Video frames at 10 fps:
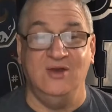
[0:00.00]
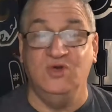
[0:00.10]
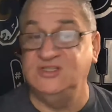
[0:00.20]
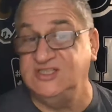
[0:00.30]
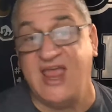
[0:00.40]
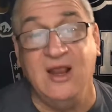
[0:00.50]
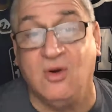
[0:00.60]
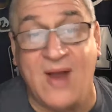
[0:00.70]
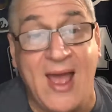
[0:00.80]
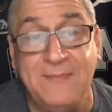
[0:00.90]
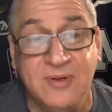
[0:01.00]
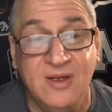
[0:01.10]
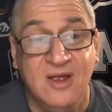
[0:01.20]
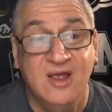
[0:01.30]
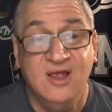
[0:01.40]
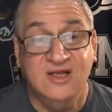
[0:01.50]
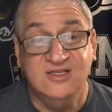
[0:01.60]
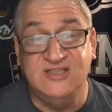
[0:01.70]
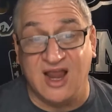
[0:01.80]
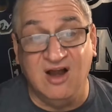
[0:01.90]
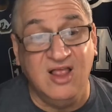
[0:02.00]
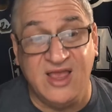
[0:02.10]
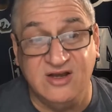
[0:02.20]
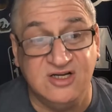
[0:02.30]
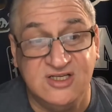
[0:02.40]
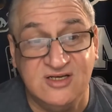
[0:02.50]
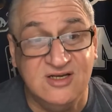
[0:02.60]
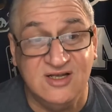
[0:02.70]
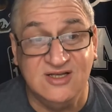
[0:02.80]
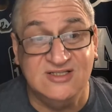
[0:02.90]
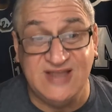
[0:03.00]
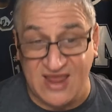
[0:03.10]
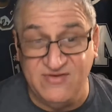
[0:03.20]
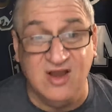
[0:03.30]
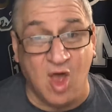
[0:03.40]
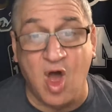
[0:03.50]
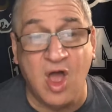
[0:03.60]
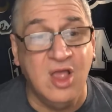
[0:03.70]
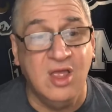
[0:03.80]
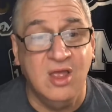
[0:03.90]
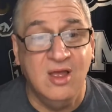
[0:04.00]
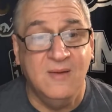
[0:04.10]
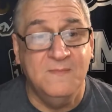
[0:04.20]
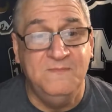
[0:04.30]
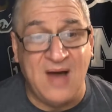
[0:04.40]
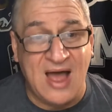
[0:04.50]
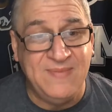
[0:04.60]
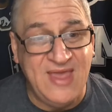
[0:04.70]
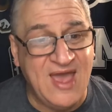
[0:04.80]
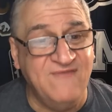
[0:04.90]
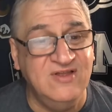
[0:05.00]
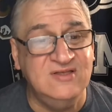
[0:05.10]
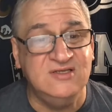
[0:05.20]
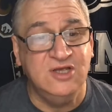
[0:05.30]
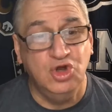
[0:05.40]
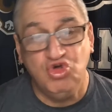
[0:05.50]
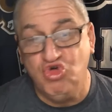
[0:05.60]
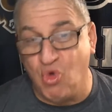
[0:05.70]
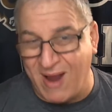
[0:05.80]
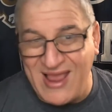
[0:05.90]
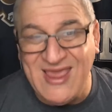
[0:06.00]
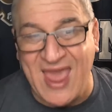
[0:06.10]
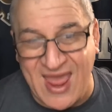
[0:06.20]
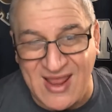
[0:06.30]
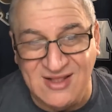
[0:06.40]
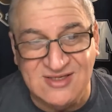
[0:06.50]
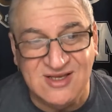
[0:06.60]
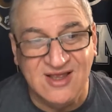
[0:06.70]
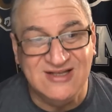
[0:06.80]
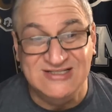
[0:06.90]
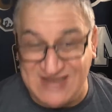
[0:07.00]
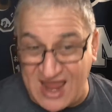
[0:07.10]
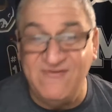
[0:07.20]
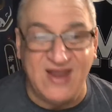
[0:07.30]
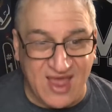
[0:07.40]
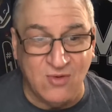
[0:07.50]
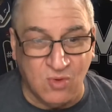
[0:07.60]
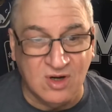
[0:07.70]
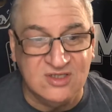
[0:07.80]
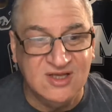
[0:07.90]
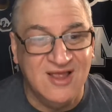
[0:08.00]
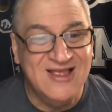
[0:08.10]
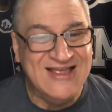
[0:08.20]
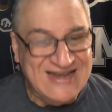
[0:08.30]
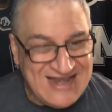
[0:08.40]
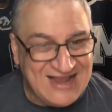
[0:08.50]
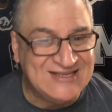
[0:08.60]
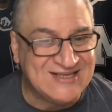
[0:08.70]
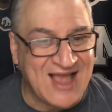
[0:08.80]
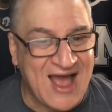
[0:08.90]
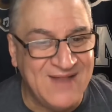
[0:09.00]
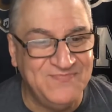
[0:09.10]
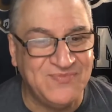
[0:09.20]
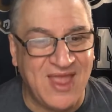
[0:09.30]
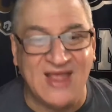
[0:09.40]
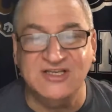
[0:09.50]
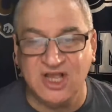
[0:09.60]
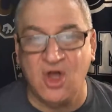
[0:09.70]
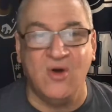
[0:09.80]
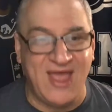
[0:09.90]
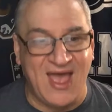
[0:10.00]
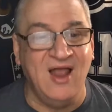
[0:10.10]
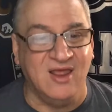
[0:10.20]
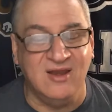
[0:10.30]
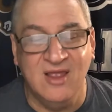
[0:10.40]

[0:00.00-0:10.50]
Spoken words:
was Taylor Rapp, Darrell Henderson, David Long, Bobby Evans, Greg Gaines, David Edwards, Nick Scott, and Dakota Allen.